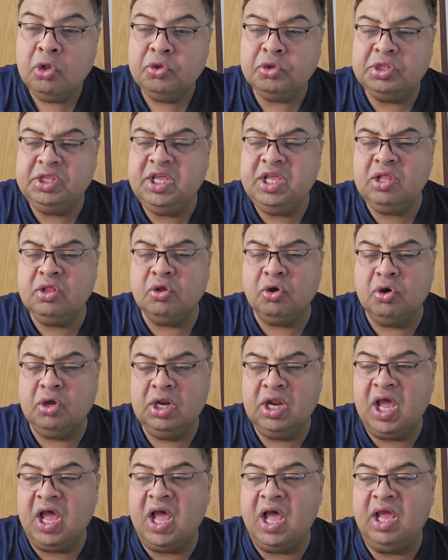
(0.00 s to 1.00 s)
So these
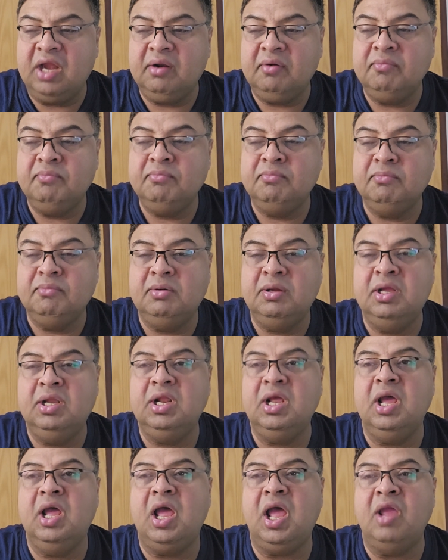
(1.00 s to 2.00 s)
all are
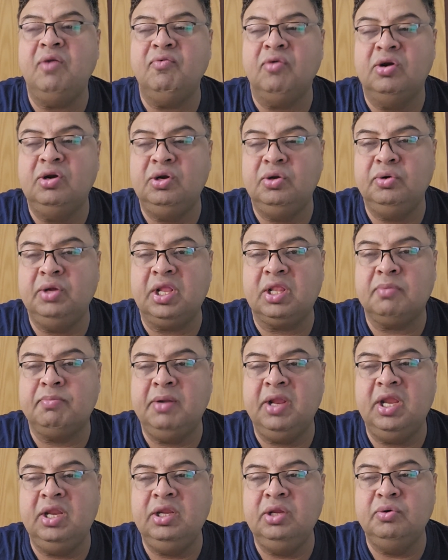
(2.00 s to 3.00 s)
when I want to
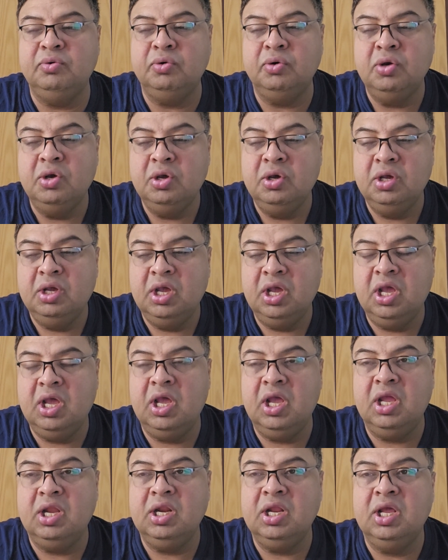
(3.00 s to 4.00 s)
explain you,
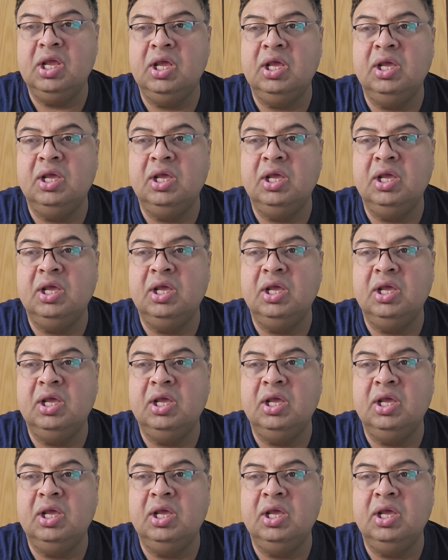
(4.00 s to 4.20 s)
and